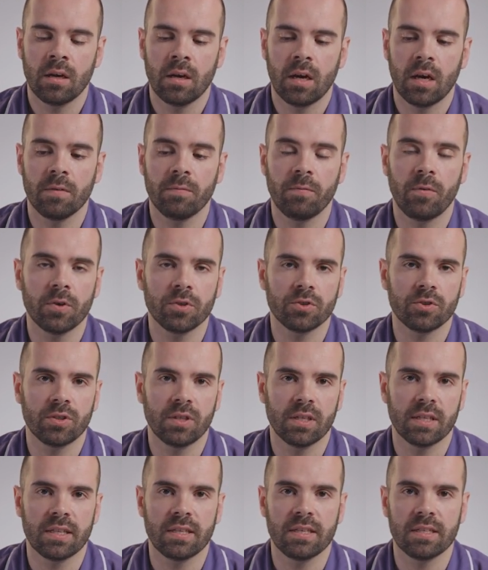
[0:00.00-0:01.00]

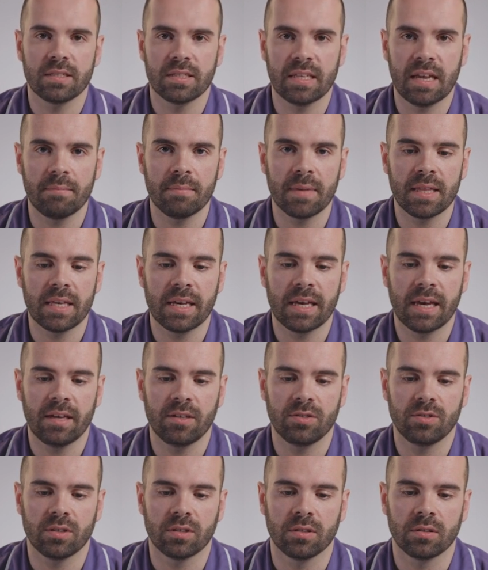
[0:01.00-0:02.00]
Unfortunately, the same
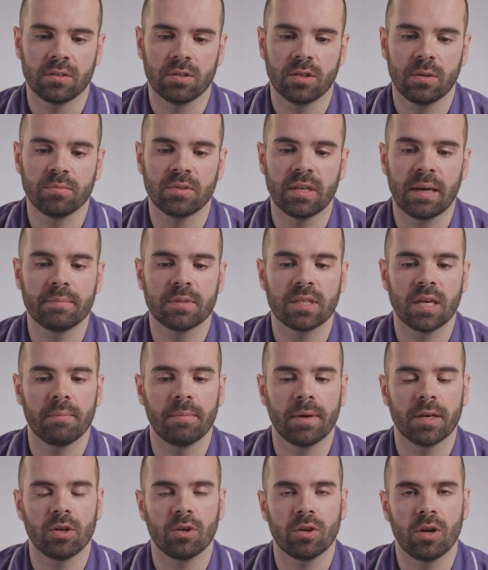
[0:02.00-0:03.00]
medication sometimes can
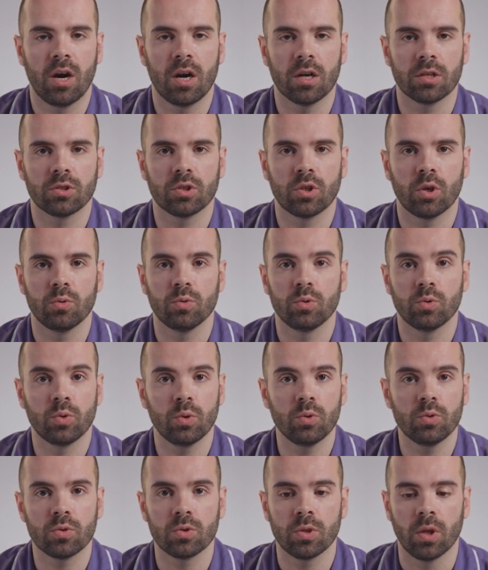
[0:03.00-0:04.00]
make your heart go
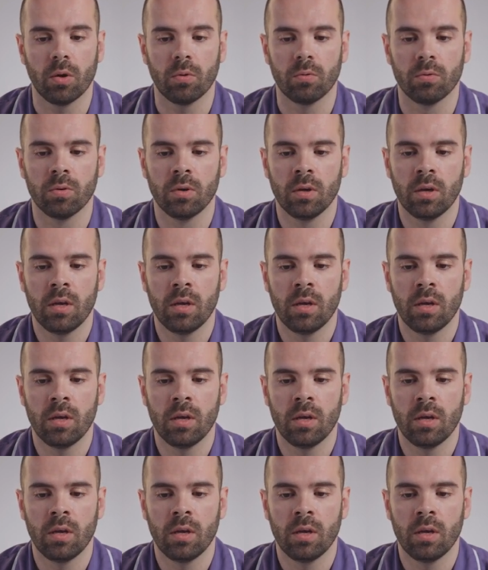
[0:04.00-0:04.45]
too slow,